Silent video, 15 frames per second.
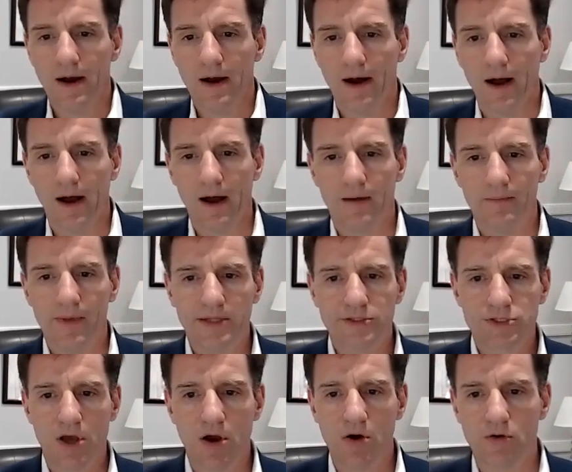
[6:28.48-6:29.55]
And
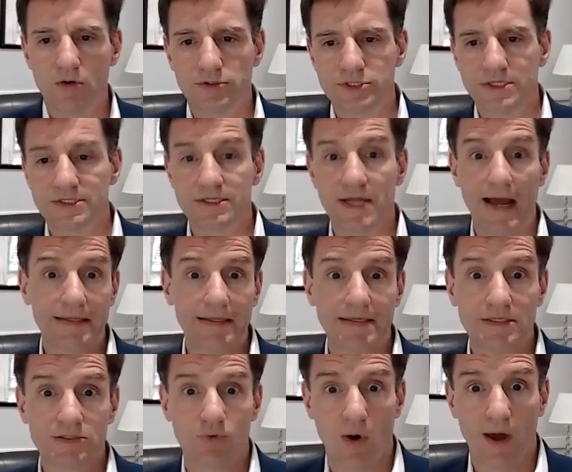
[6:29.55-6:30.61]
so since
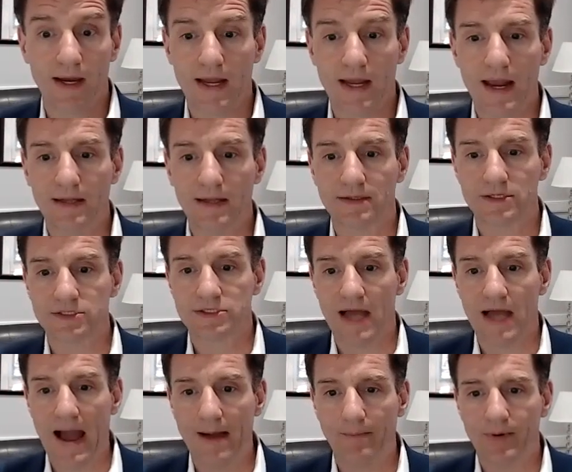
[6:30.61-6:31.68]
1928, this has
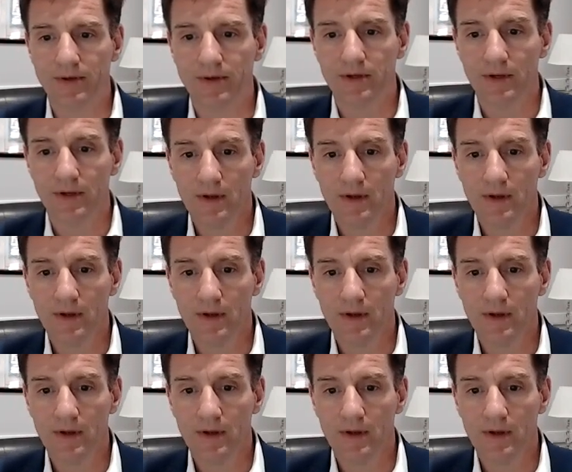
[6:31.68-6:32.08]
happened